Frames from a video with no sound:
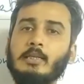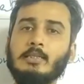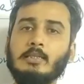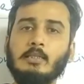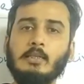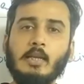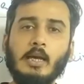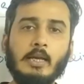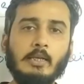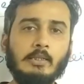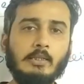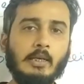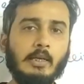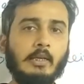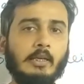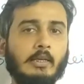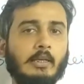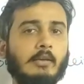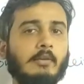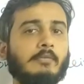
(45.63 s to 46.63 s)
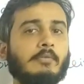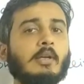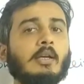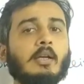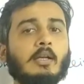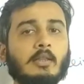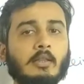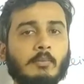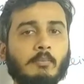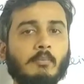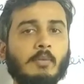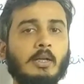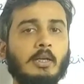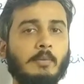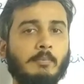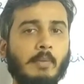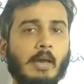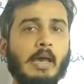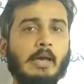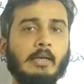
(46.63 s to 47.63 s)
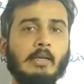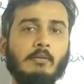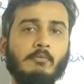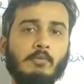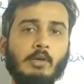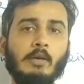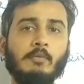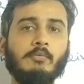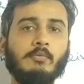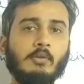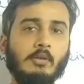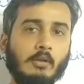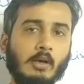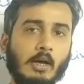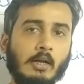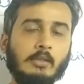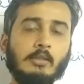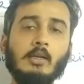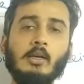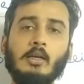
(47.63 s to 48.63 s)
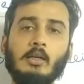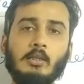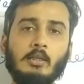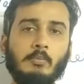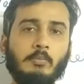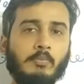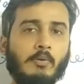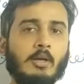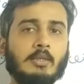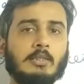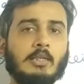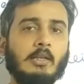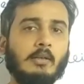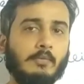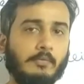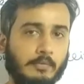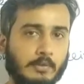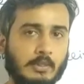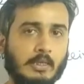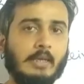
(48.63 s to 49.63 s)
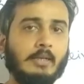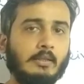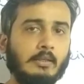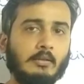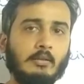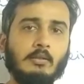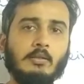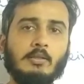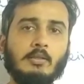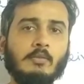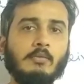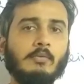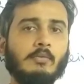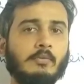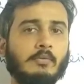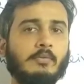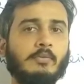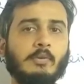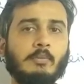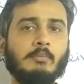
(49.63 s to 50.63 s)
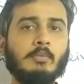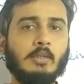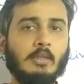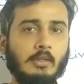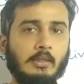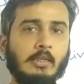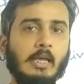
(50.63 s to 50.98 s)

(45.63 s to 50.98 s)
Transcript: is not going to give the money back and we have got the positive signals from